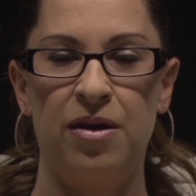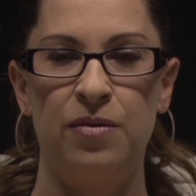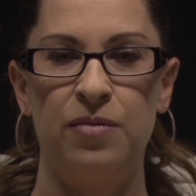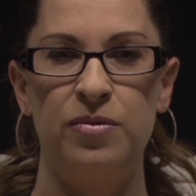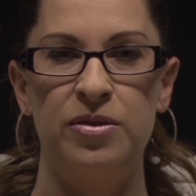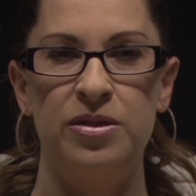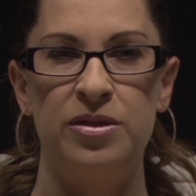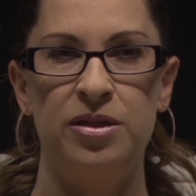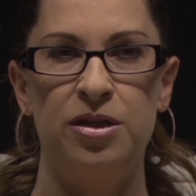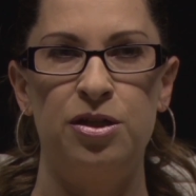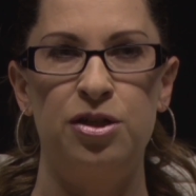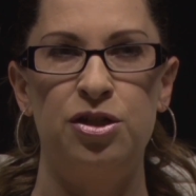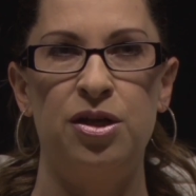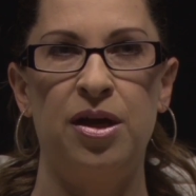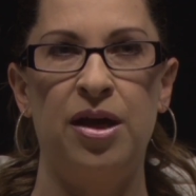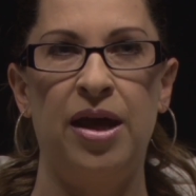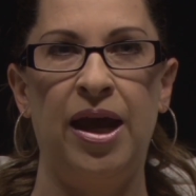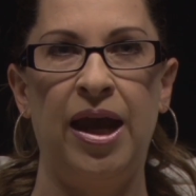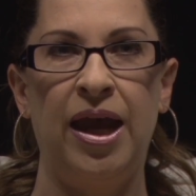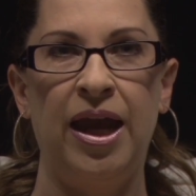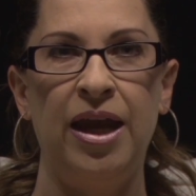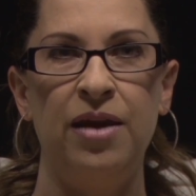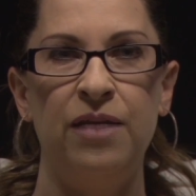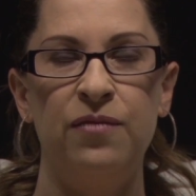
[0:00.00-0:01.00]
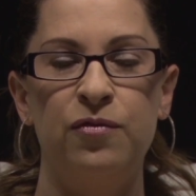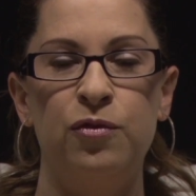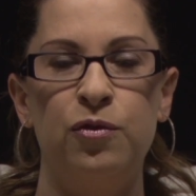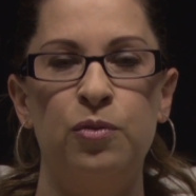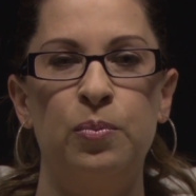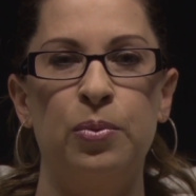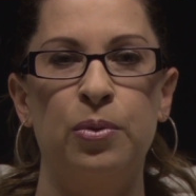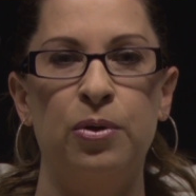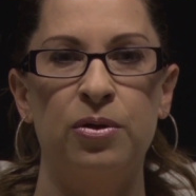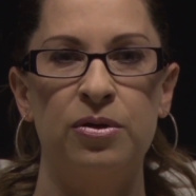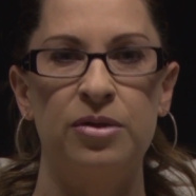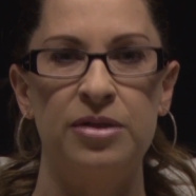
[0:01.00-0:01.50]
I was such a
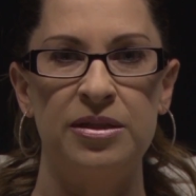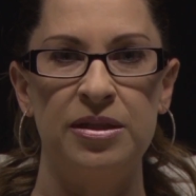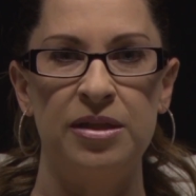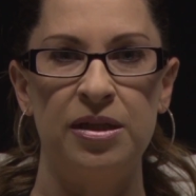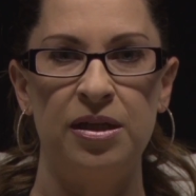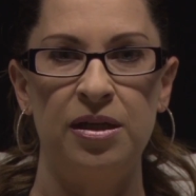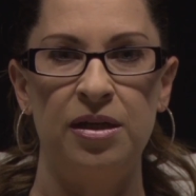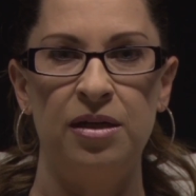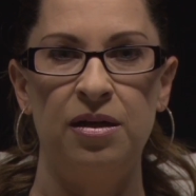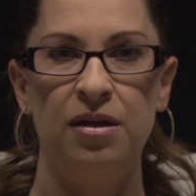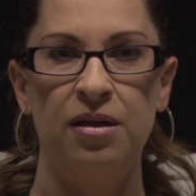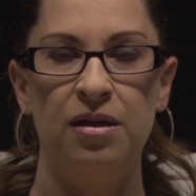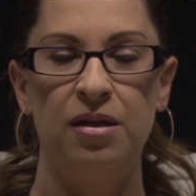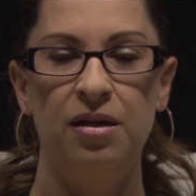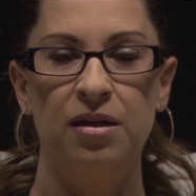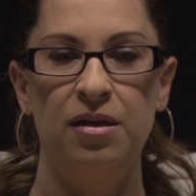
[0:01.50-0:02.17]
hateful person.